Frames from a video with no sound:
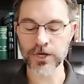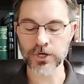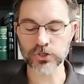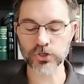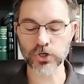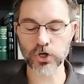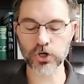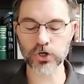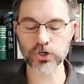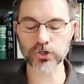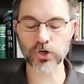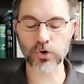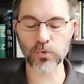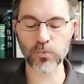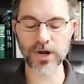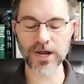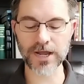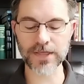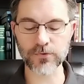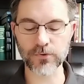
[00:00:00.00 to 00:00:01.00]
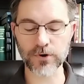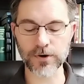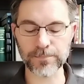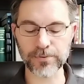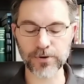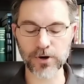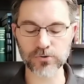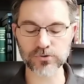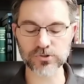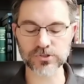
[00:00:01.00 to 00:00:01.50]
Turn away the
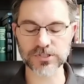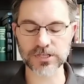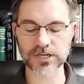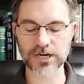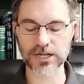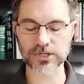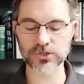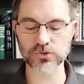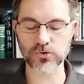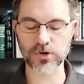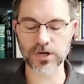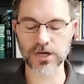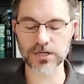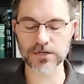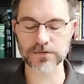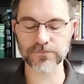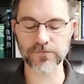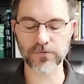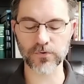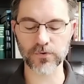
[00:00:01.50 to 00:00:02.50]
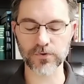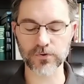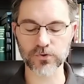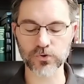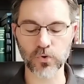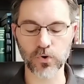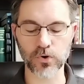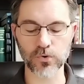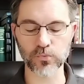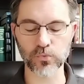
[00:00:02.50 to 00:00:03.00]
reproach that I dread, for
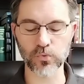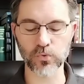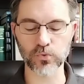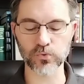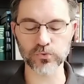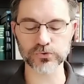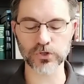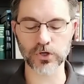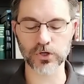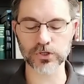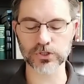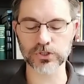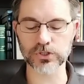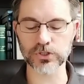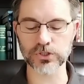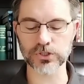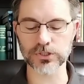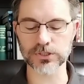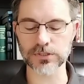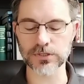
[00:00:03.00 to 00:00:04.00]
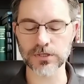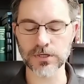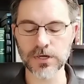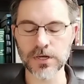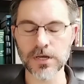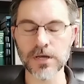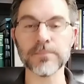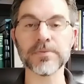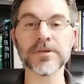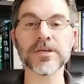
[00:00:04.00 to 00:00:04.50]
your rules are good.
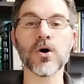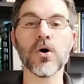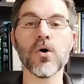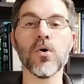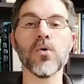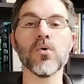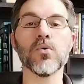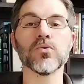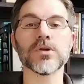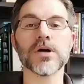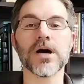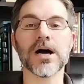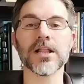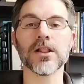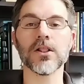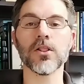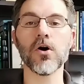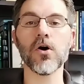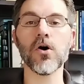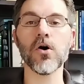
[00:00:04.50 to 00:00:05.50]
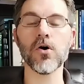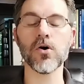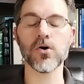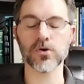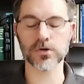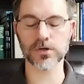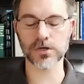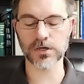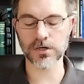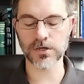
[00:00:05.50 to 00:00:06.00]
Behold, I
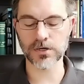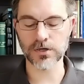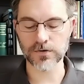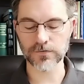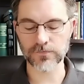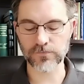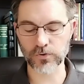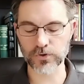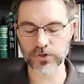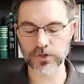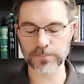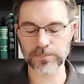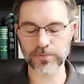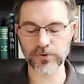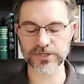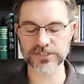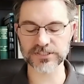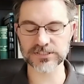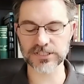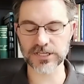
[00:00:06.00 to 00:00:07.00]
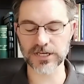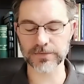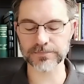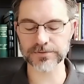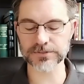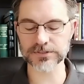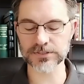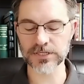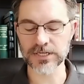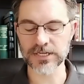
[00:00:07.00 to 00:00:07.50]
long for your
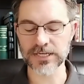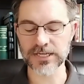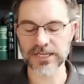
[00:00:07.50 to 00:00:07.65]
precepts.